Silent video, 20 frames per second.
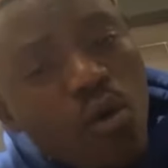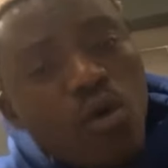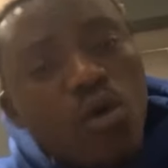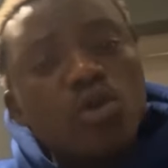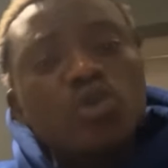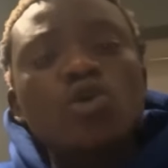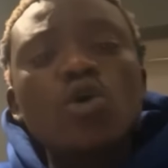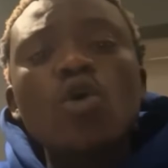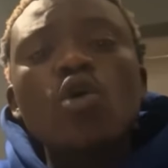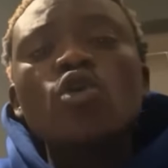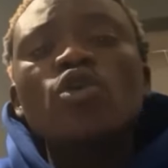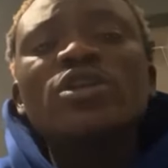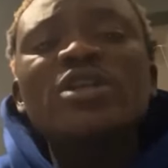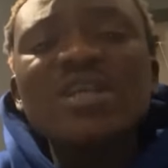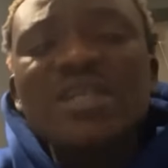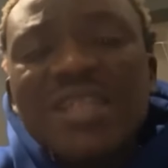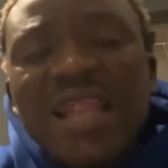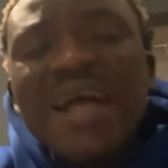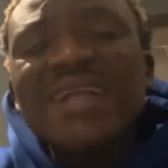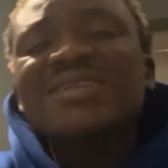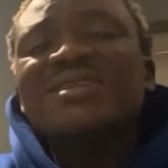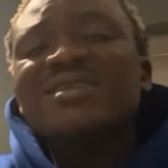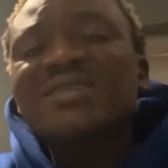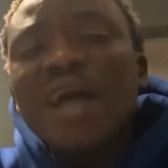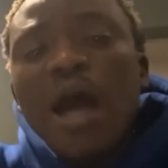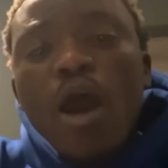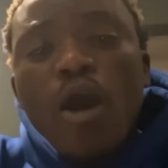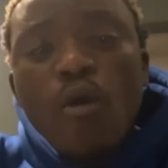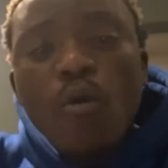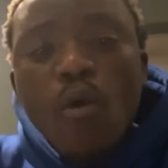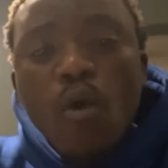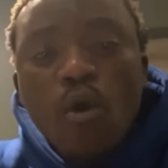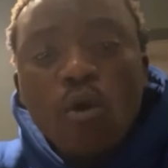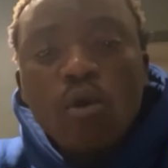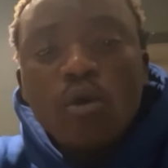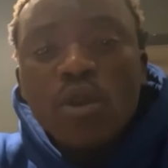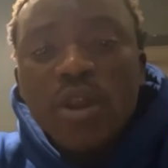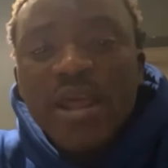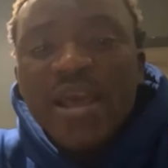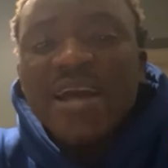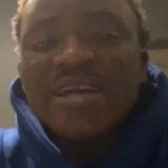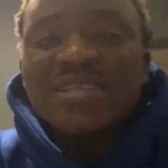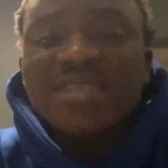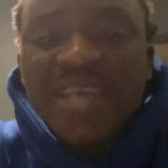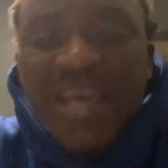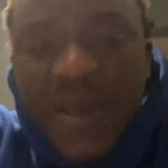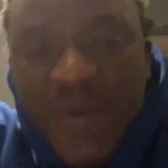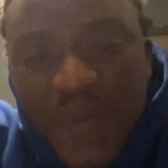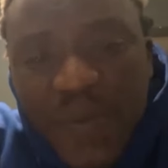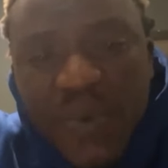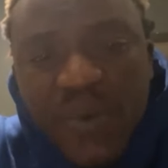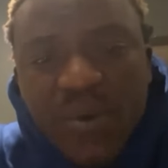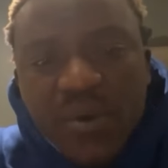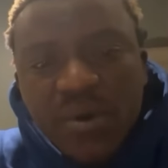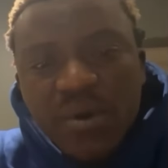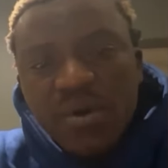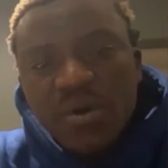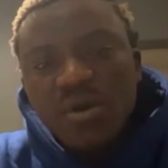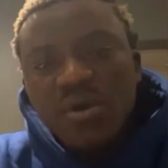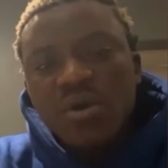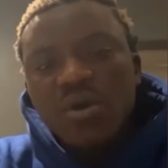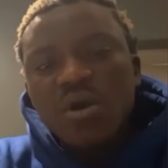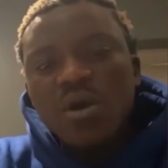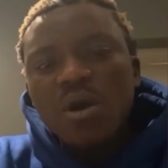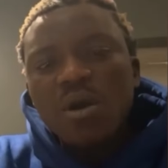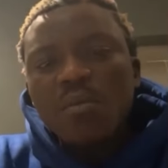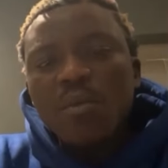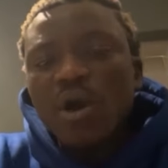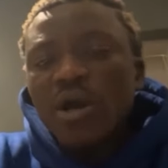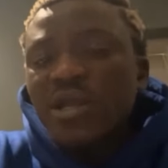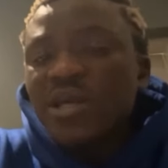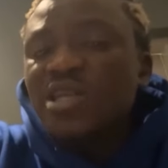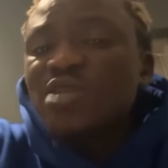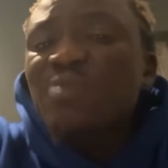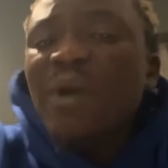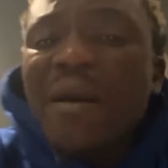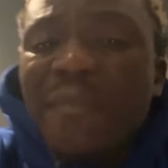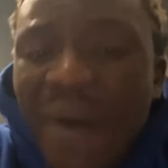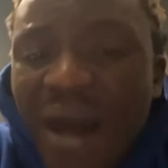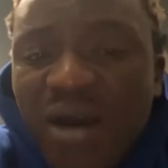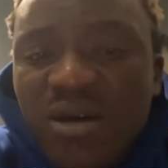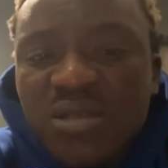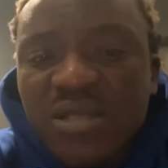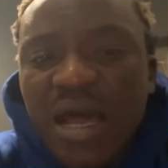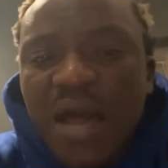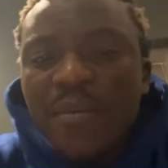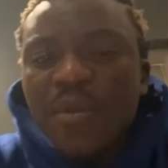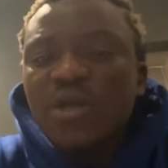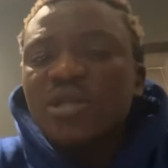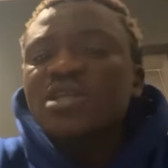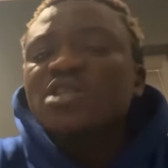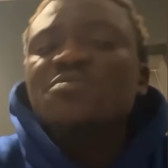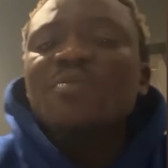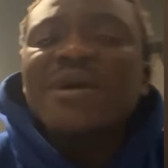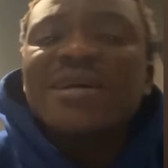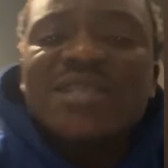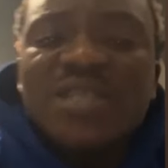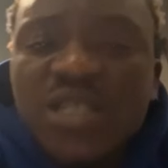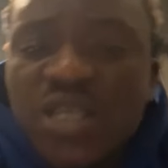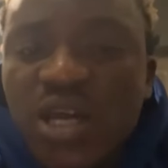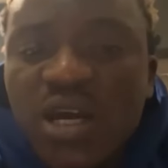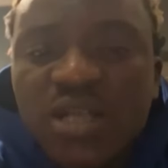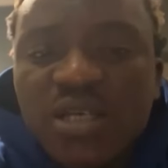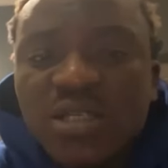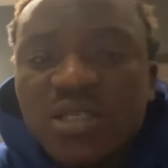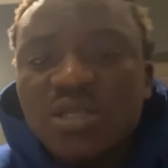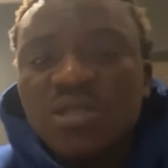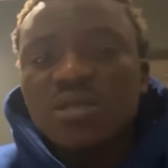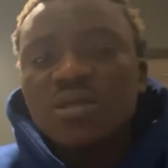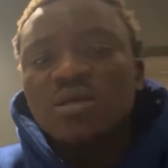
So need lati da wo ko le escape. Money is my bouncer. Money is my security.